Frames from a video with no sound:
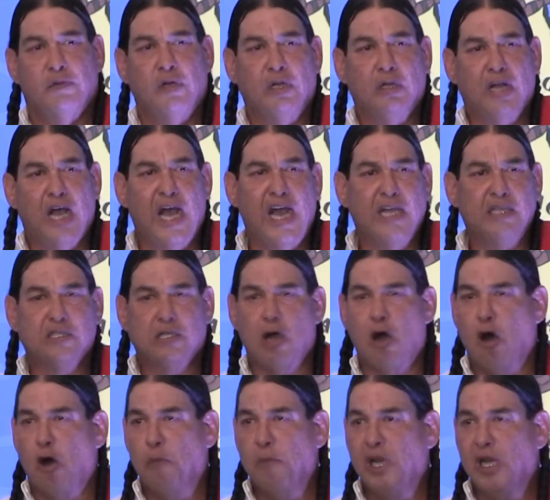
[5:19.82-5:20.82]
The last
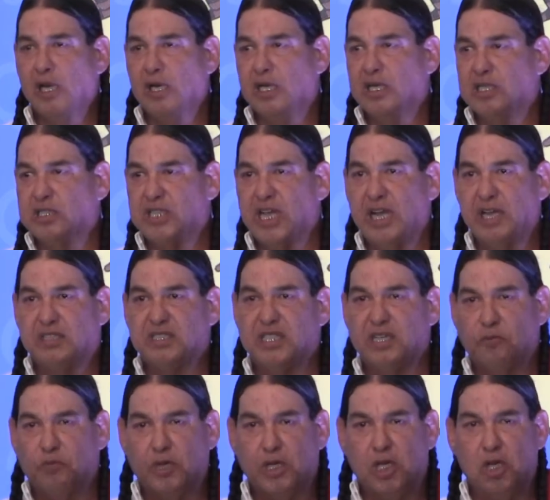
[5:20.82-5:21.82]
comment is they
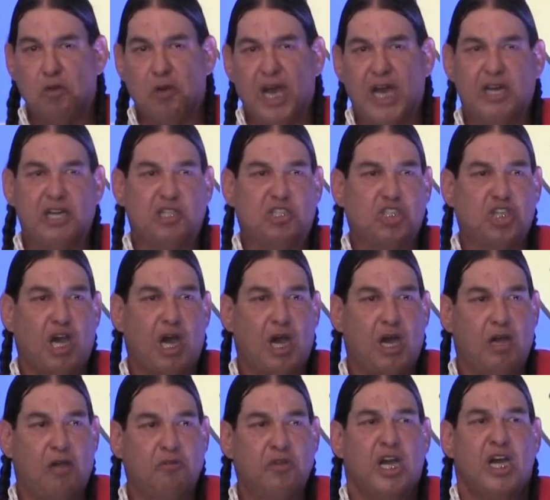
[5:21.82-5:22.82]
said when you had a
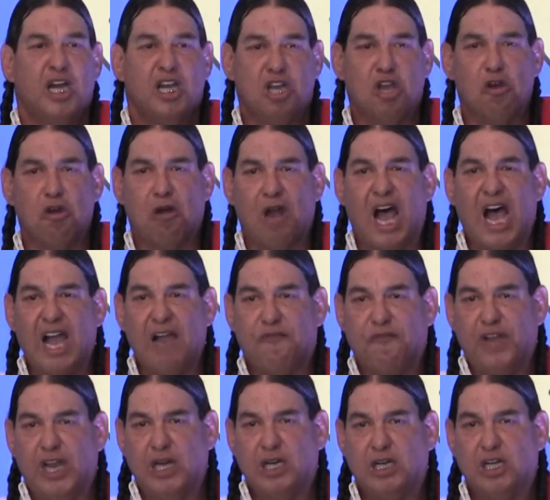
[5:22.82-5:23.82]
child, your
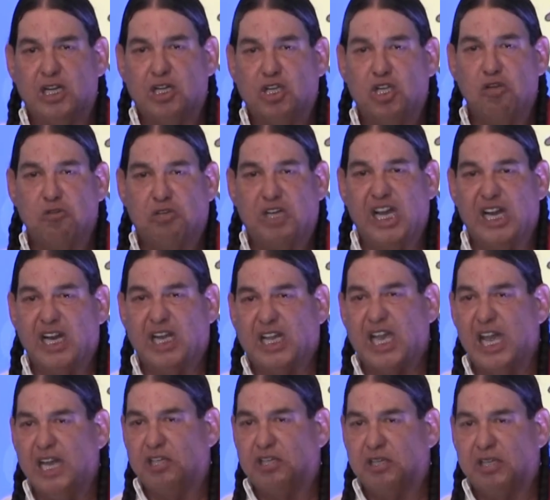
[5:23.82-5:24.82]
life ended. You
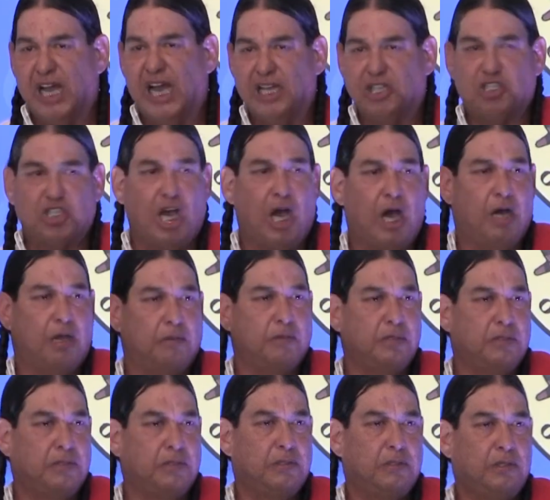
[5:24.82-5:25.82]
dedicate to that child.
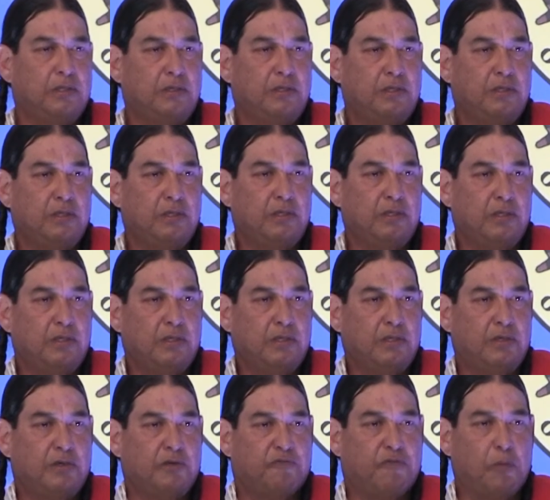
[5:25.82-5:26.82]

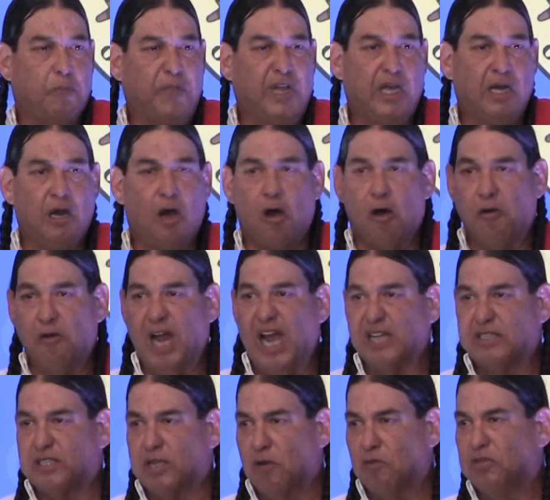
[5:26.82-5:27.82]
From then on,
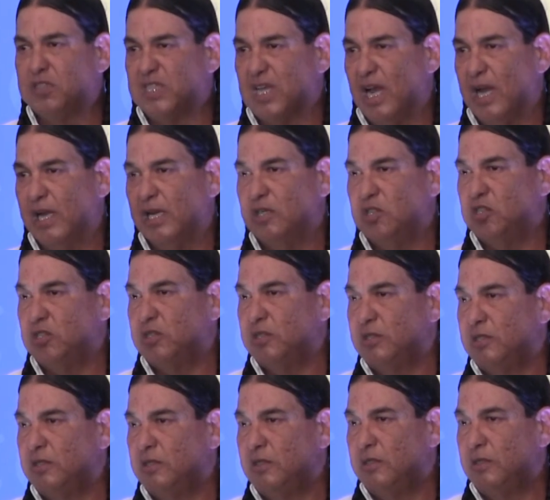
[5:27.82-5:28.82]
that's Osage.
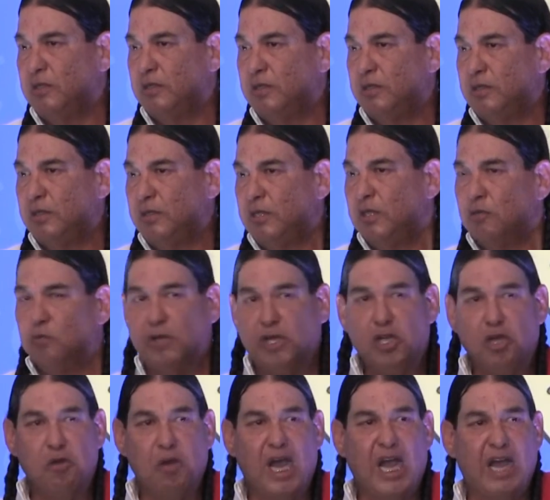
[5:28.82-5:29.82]
When
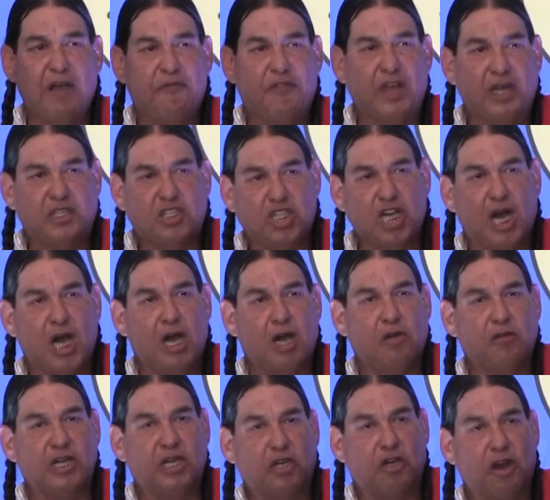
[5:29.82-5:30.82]
you have that
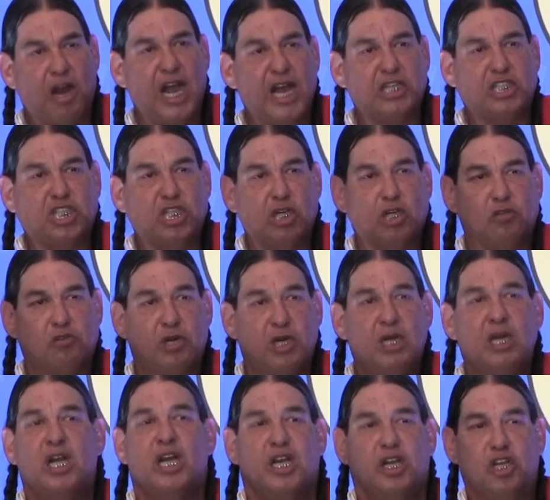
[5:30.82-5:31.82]
child and
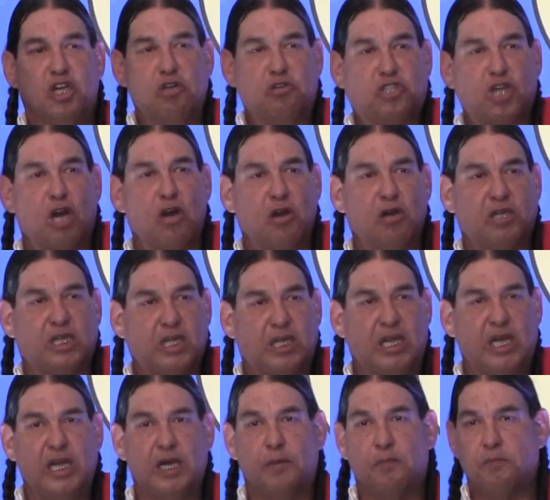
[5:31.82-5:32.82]
grandchildren, you turn to
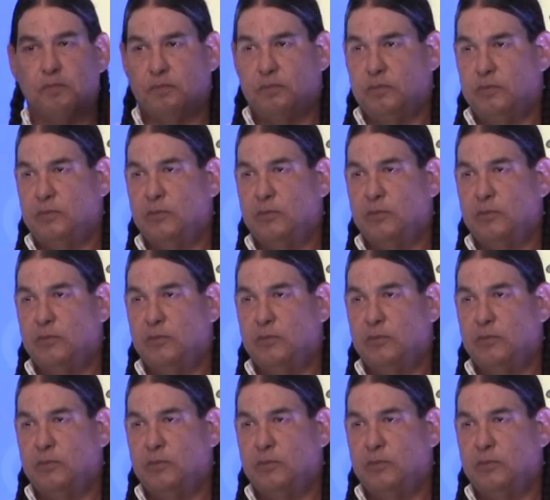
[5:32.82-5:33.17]
them.